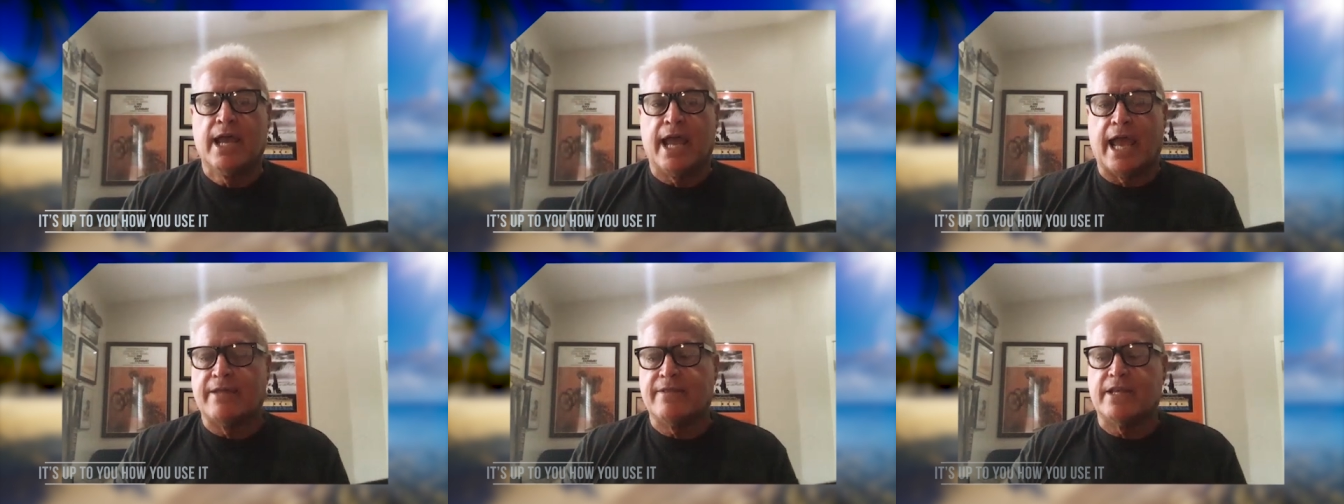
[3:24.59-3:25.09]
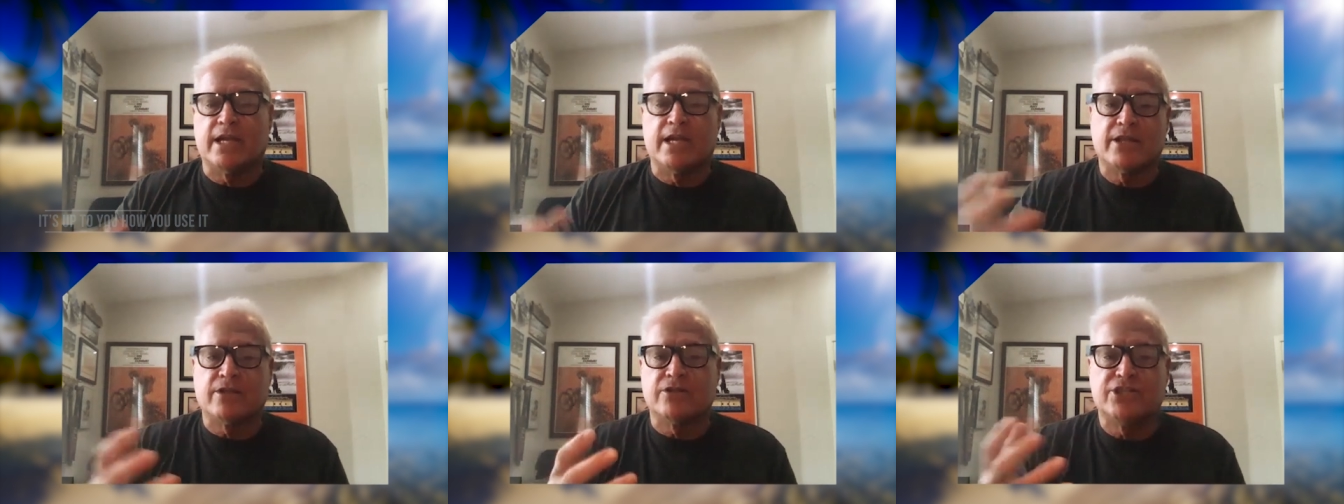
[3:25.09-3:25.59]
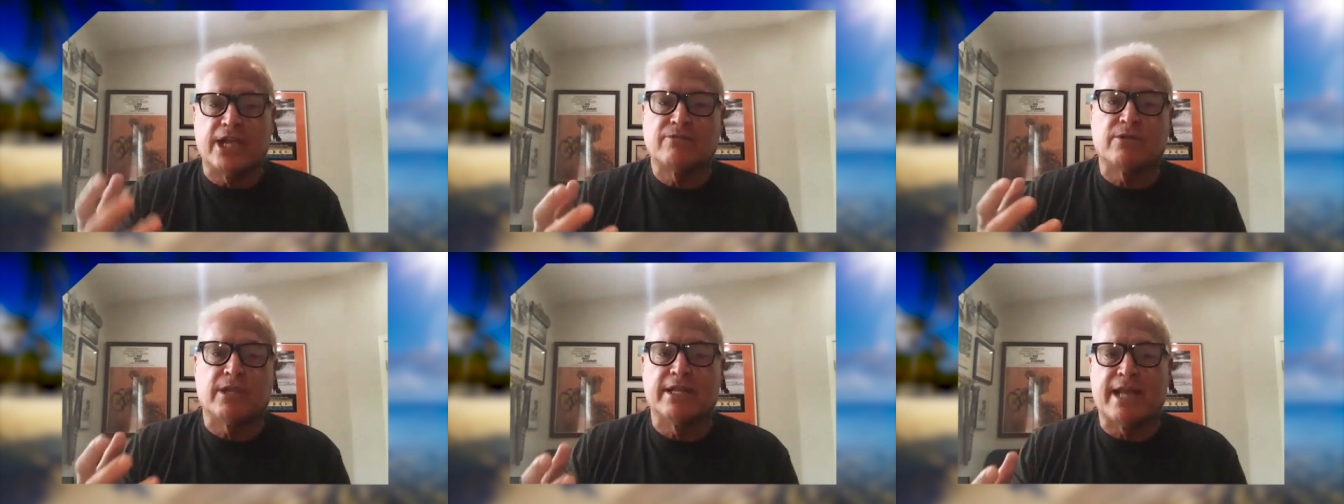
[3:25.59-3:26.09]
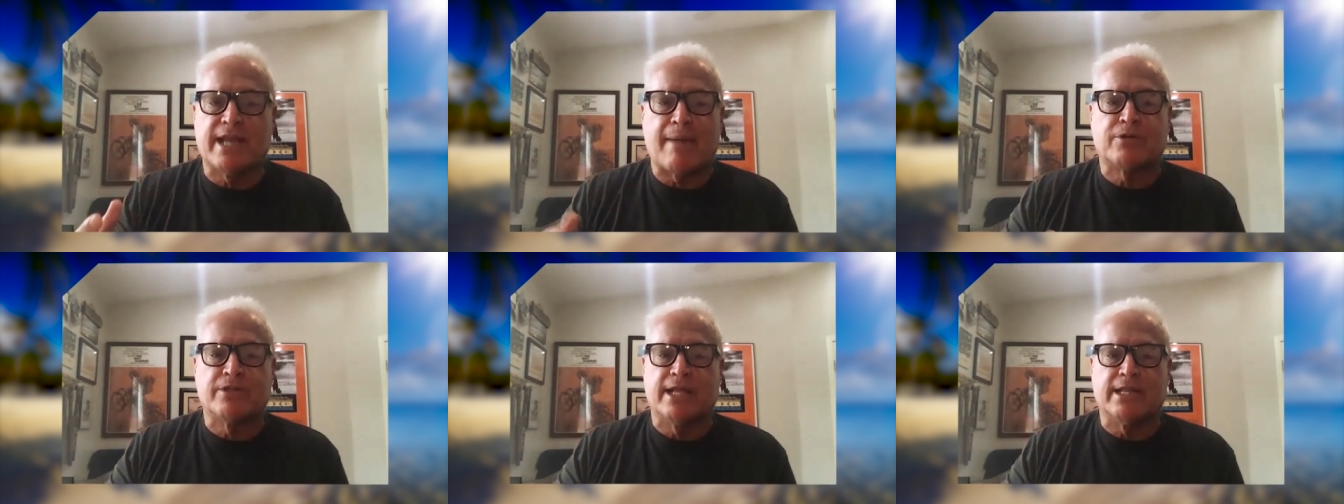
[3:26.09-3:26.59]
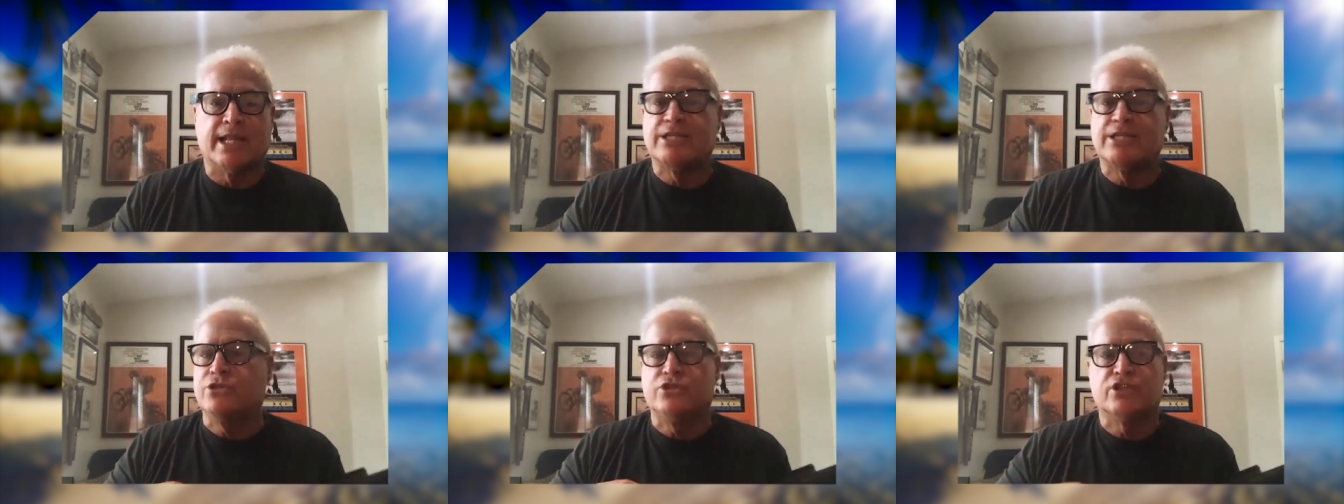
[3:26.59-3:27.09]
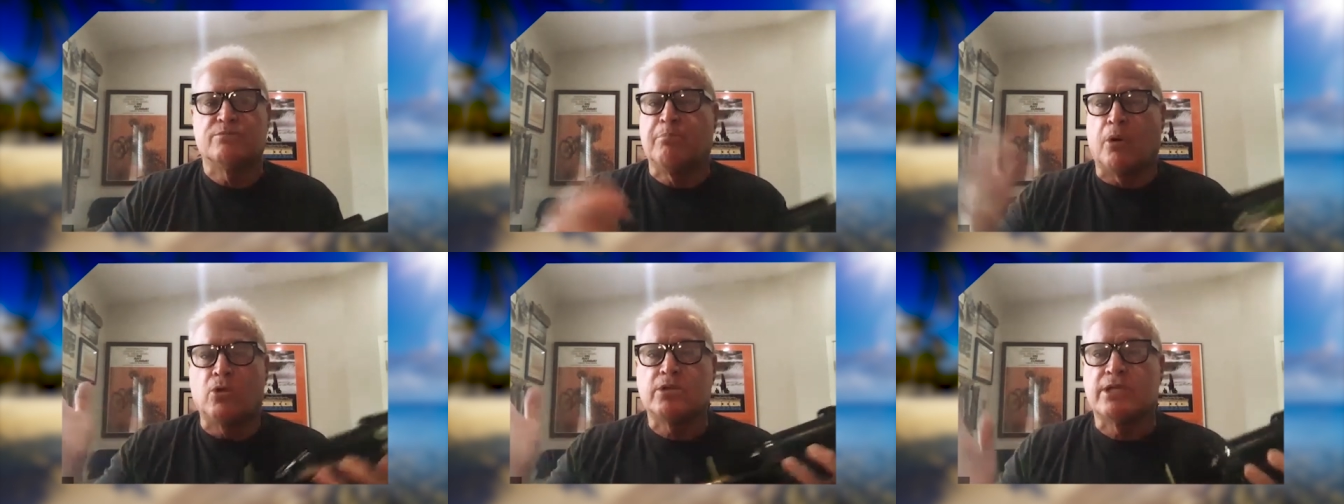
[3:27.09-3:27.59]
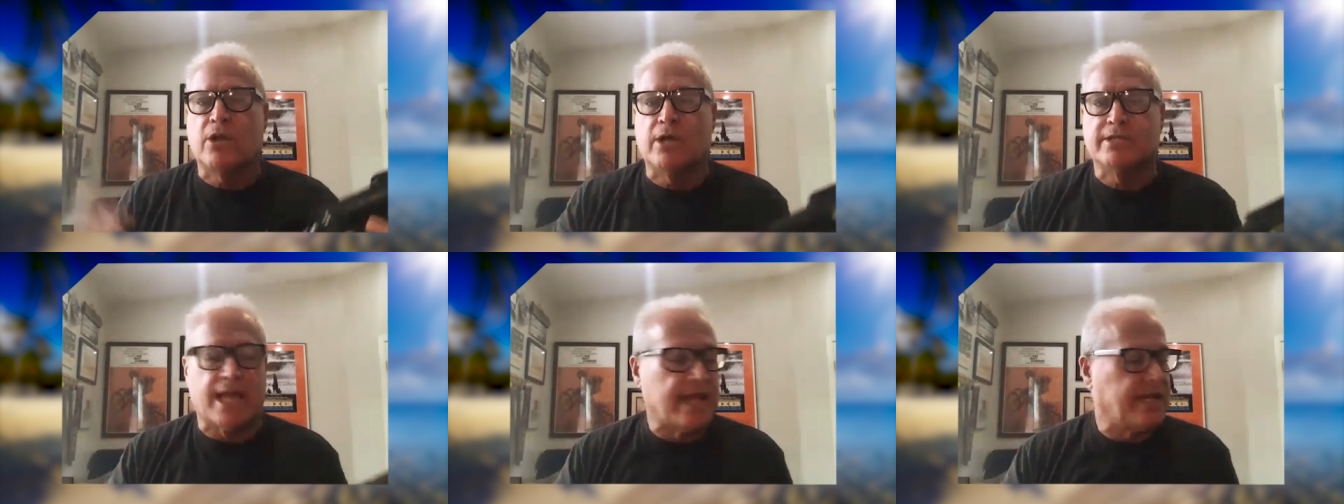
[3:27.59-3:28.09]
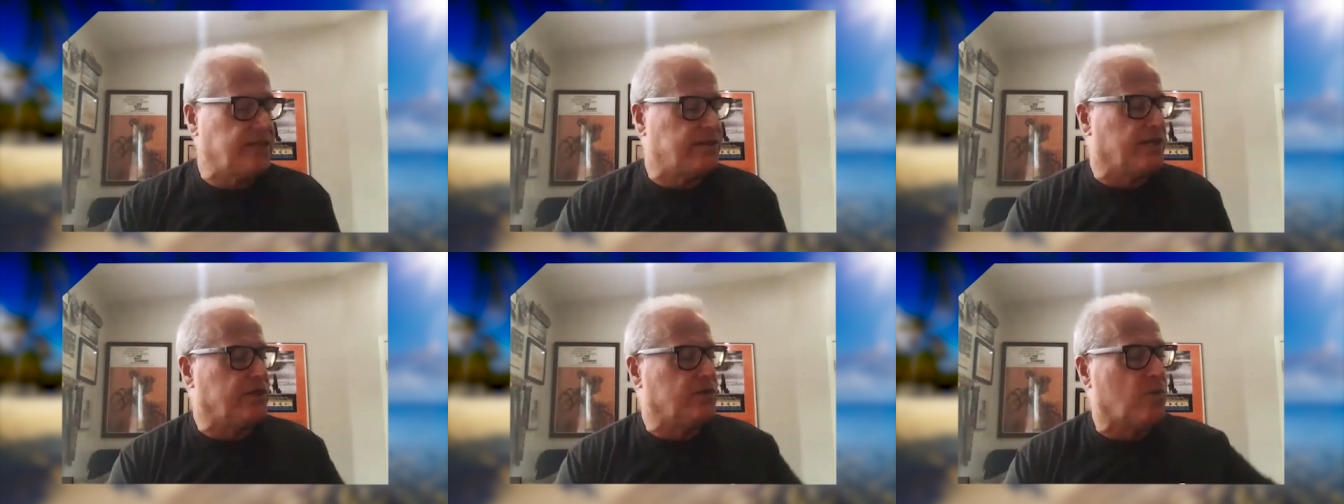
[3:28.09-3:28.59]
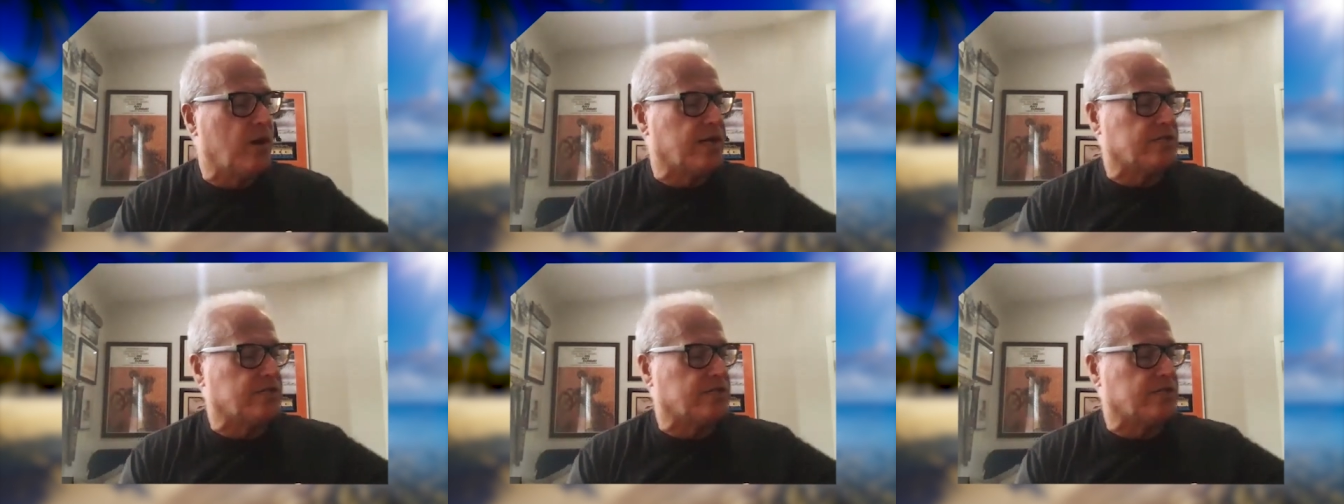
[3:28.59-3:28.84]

and then another general adapter that lets you just bolt it onto anything you want.